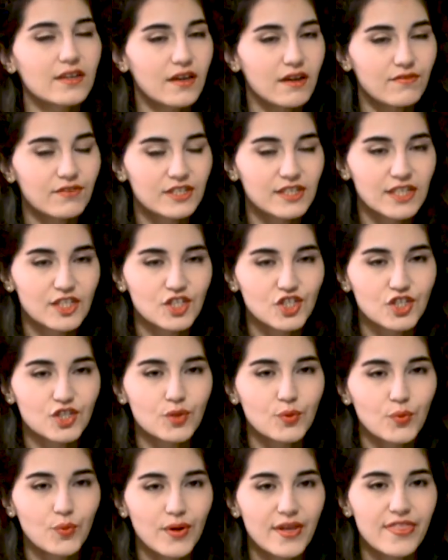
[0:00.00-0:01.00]
a
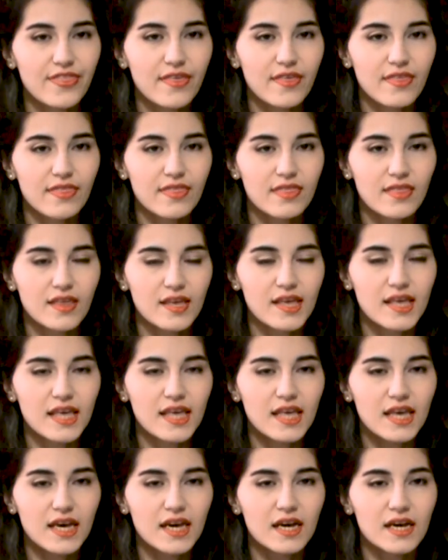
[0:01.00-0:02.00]
conversation with
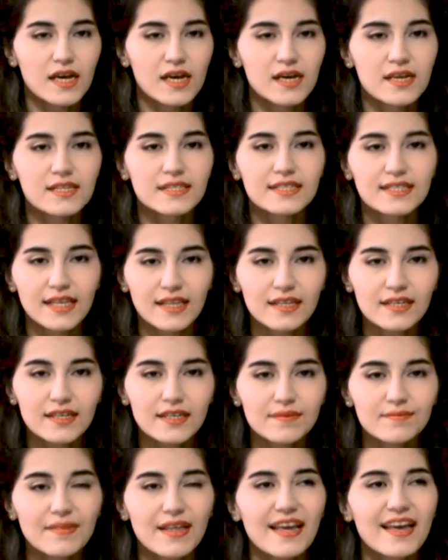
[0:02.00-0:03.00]
the
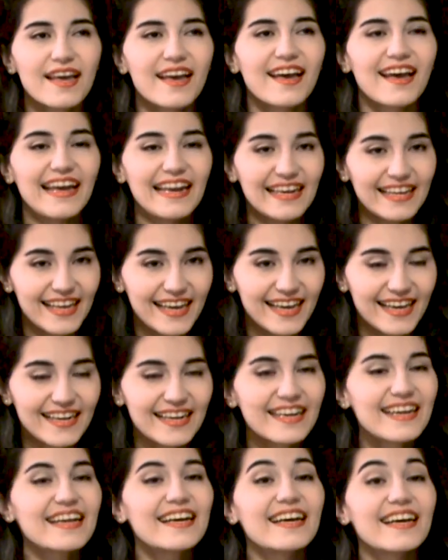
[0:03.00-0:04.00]
seller. And
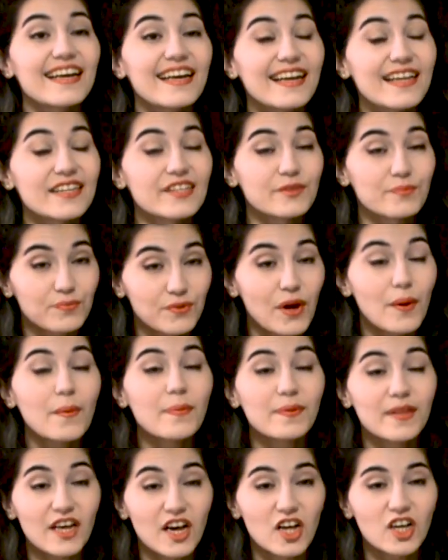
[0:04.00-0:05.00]
again, it's
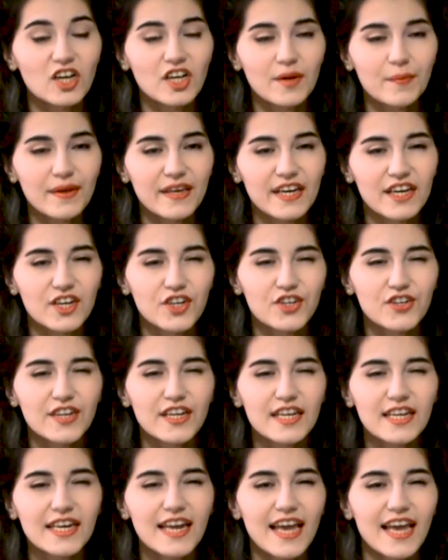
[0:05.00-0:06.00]
probably all going to be in
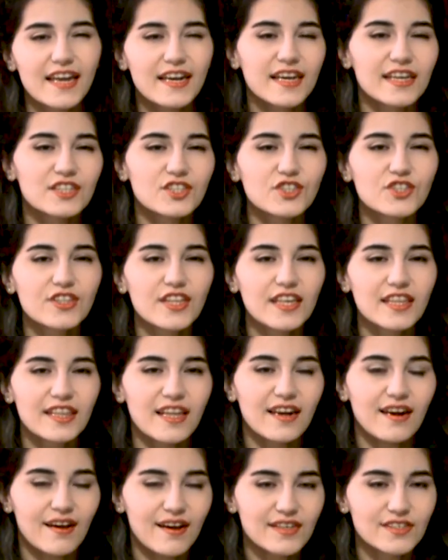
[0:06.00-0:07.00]
Korean. And I do think
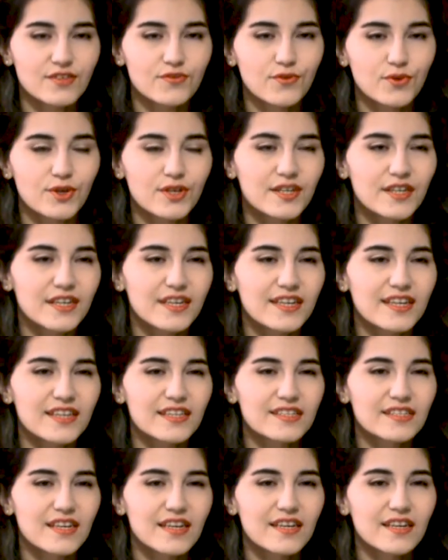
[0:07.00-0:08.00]
that as a foreigner, it
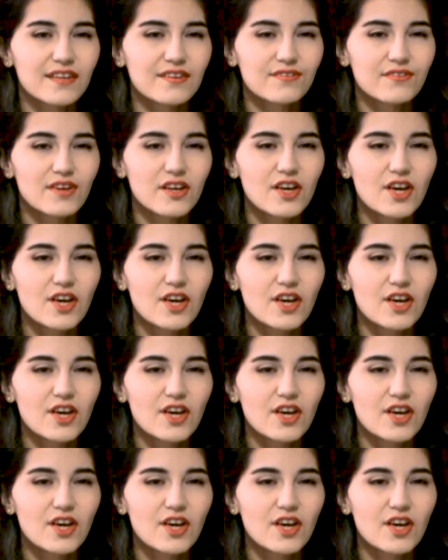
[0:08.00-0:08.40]
is kind of